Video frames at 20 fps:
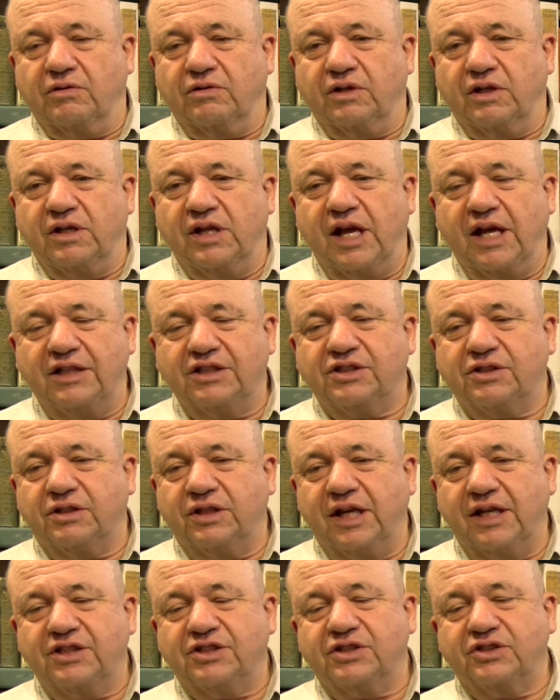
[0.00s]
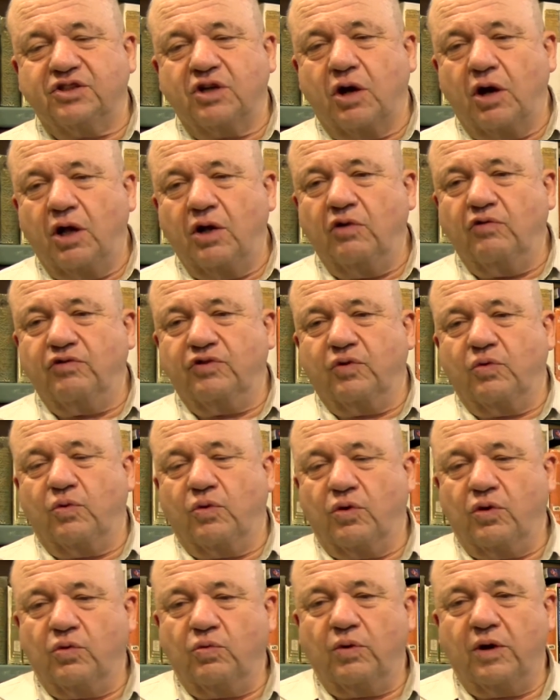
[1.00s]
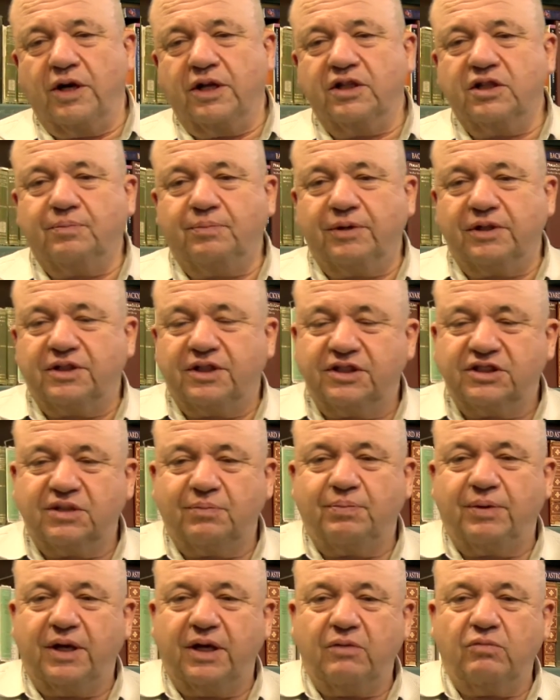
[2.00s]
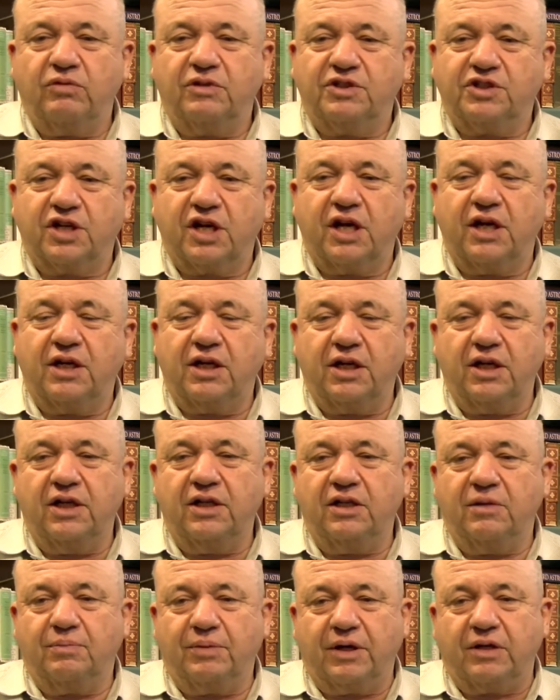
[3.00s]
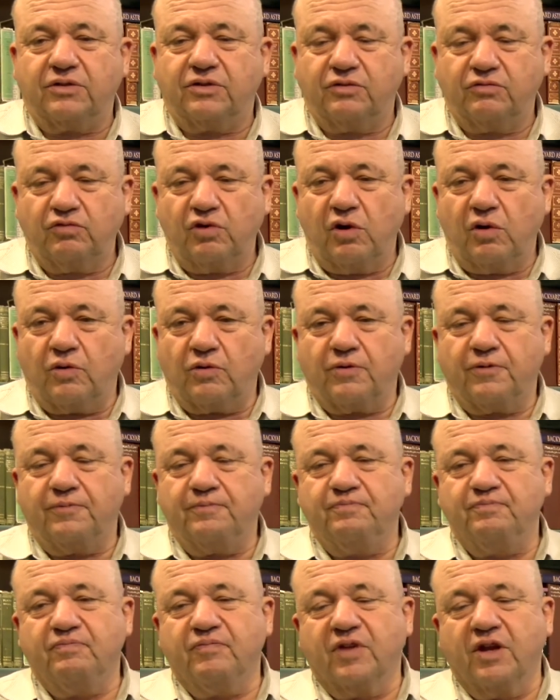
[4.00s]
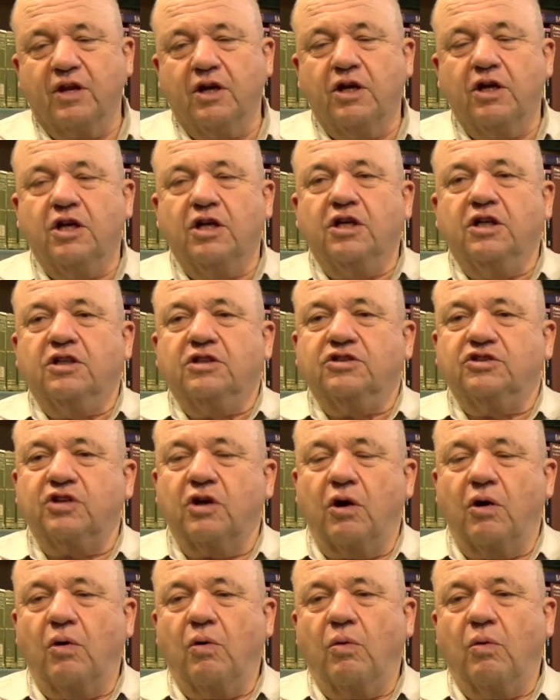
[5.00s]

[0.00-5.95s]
nations all over the world wanting to participate with China in the Belt and Road. So